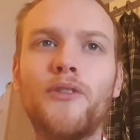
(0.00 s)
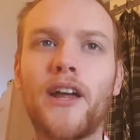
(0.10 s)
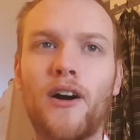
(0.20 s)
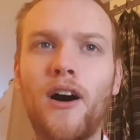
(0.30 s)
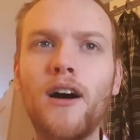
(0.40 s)

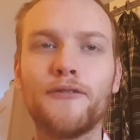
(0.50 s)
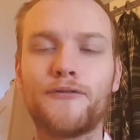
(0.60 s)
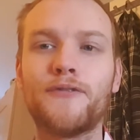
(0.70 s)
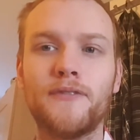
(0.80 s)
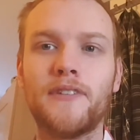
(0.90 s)
that
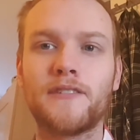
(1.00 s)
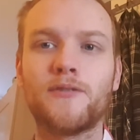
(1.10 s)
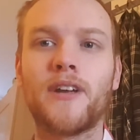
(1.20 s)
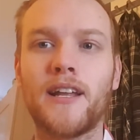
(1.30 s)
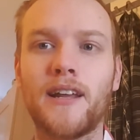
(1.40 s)
off, that's a
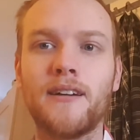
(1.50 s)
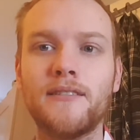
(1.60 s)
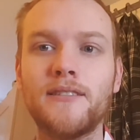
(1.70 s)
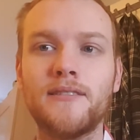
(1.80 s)
great idea.